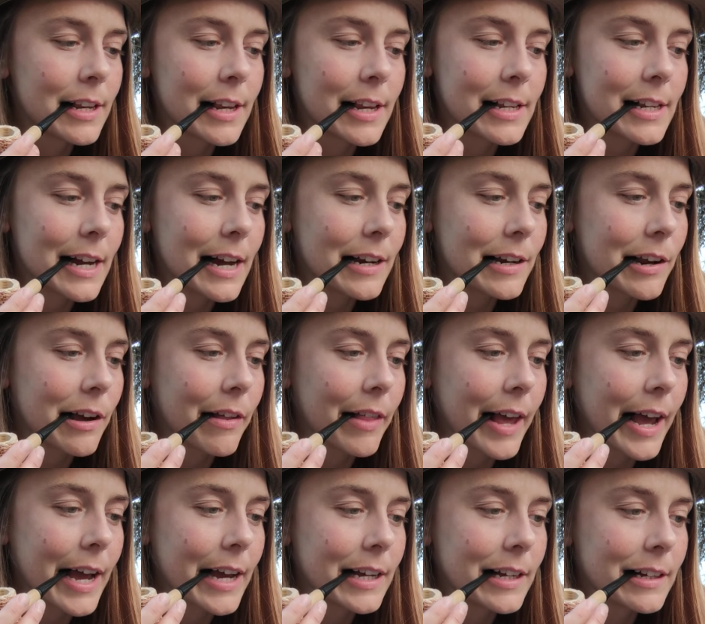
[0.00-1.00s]
Did not know
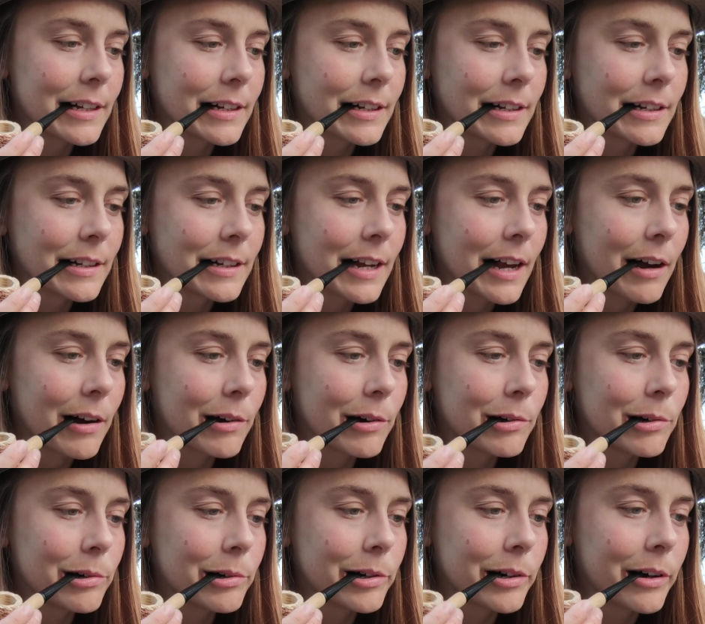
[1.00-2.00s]
that. How
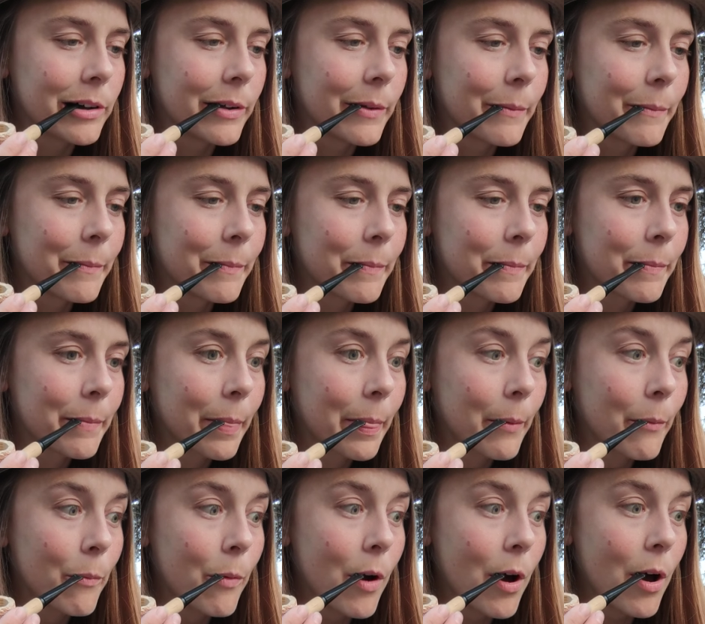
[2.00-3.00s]
cool.
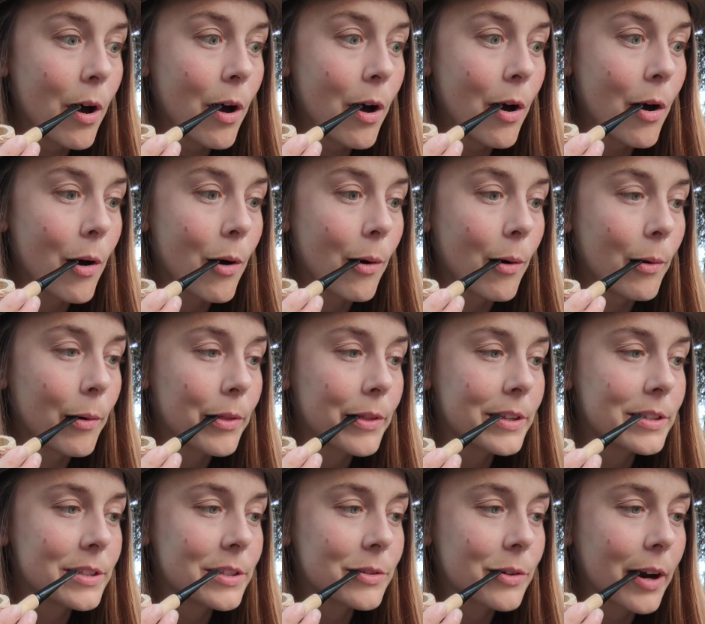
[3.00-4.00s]
Whoa,
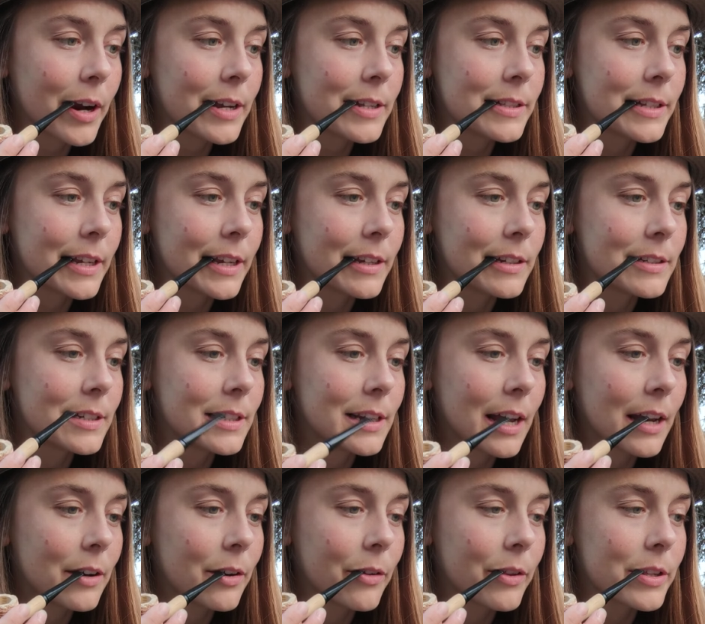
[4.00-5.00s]
this is crazy. Did
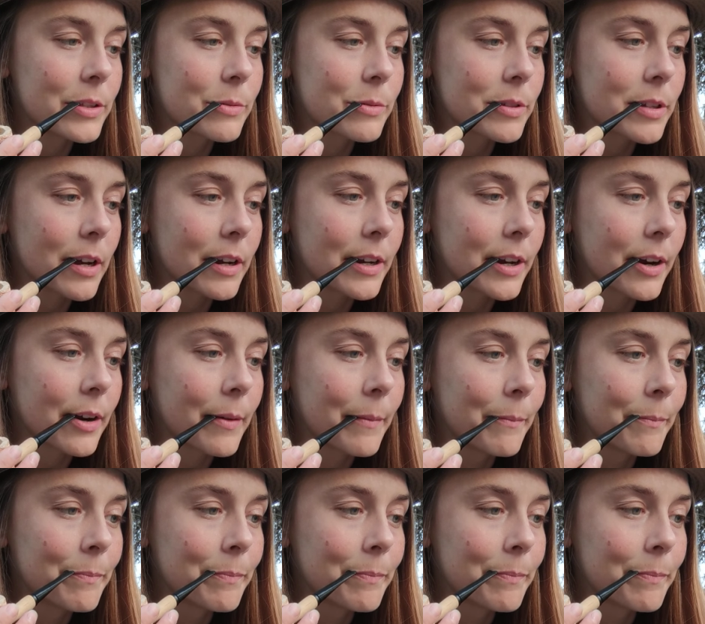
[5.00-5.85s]
not know this was on here.